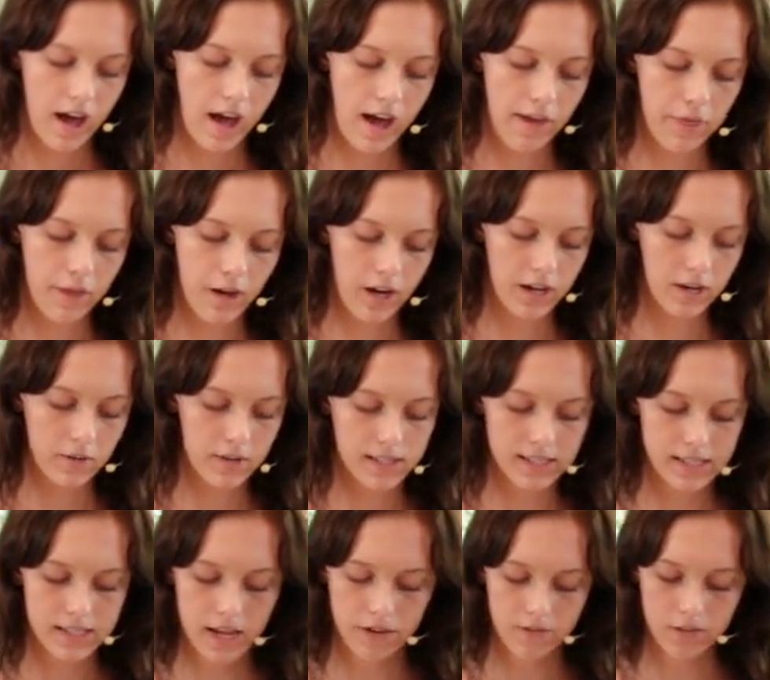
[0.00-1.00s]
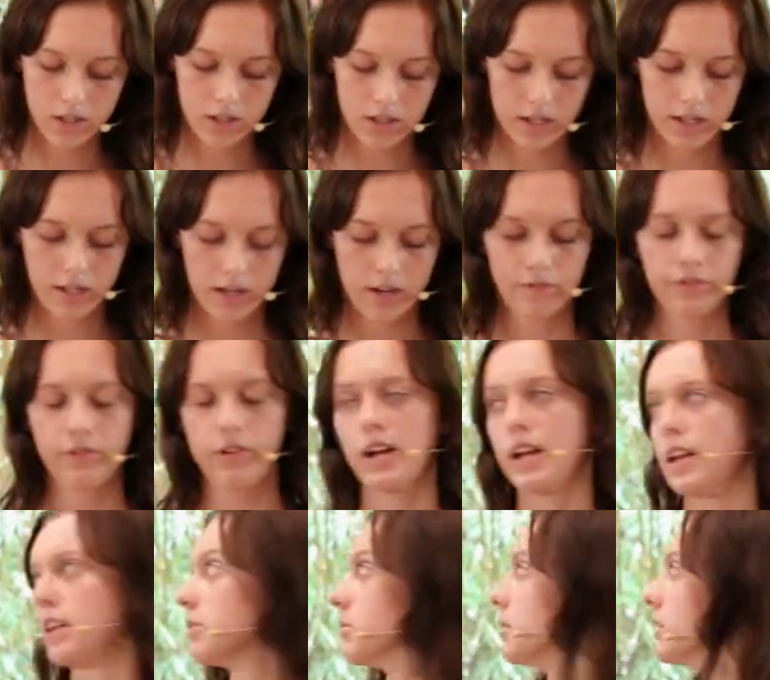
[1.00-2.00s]
I thought I was never good enough for
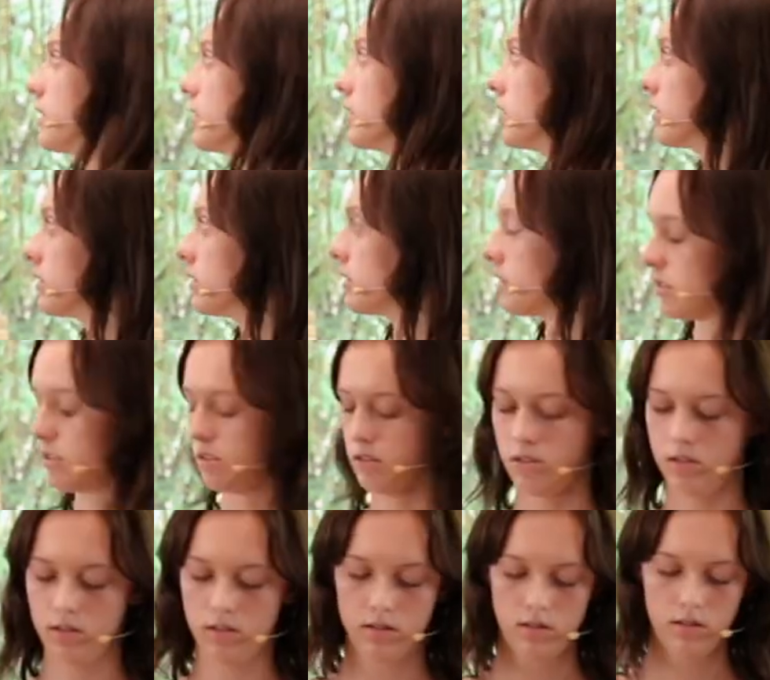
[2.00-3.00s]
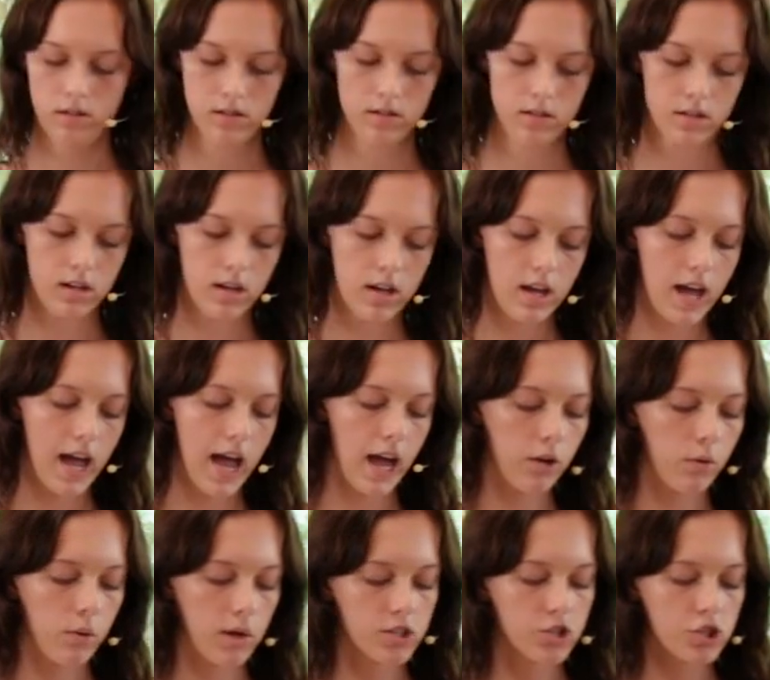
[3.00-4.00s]
anyone.
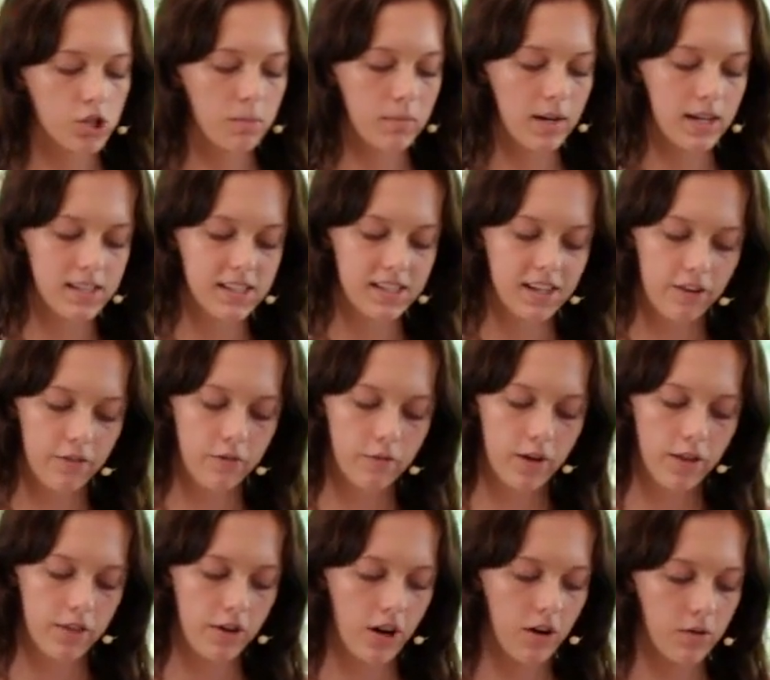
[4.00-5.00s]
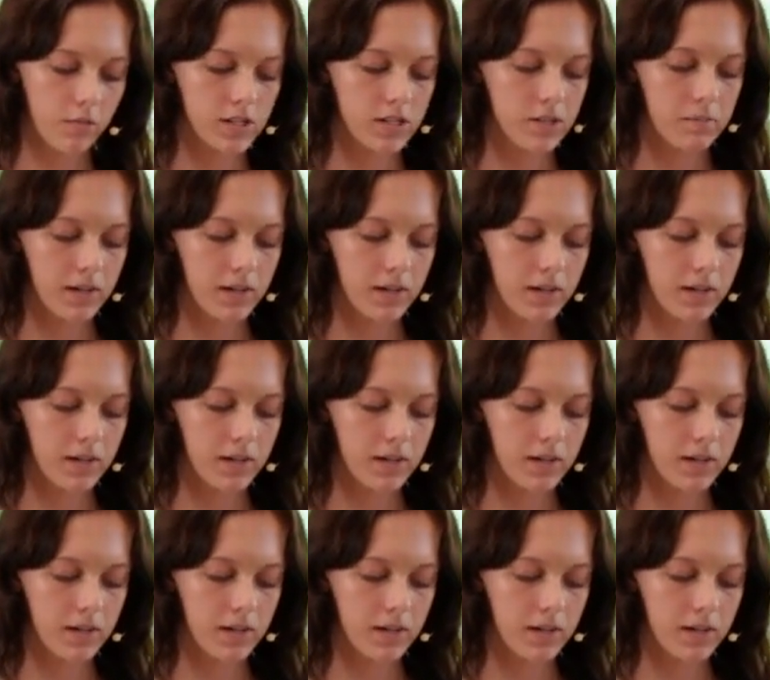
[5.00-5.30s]
I questioned myself whether I was